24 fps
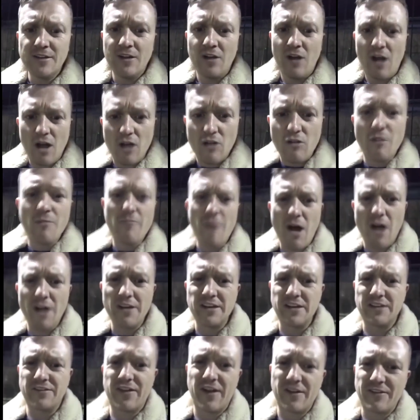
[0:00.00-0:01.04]
I got
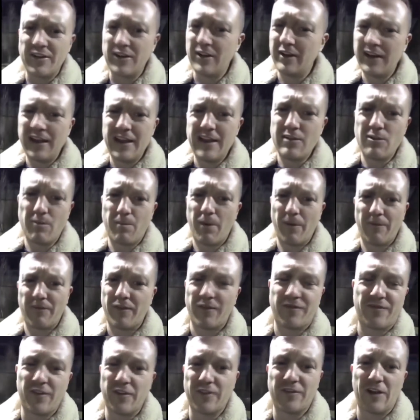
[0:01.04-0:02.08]
remanded for having
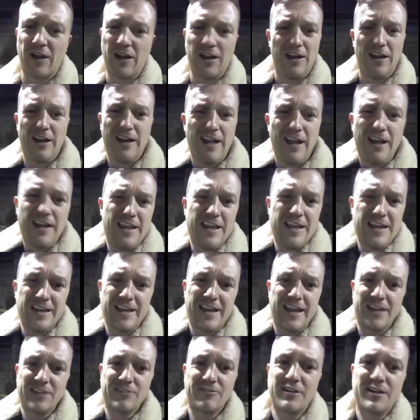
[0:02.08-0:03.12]
for illegally
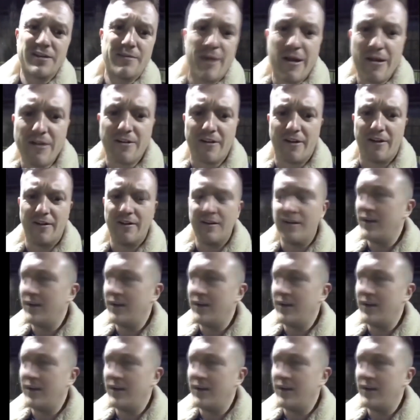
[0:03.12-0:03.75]
entering America.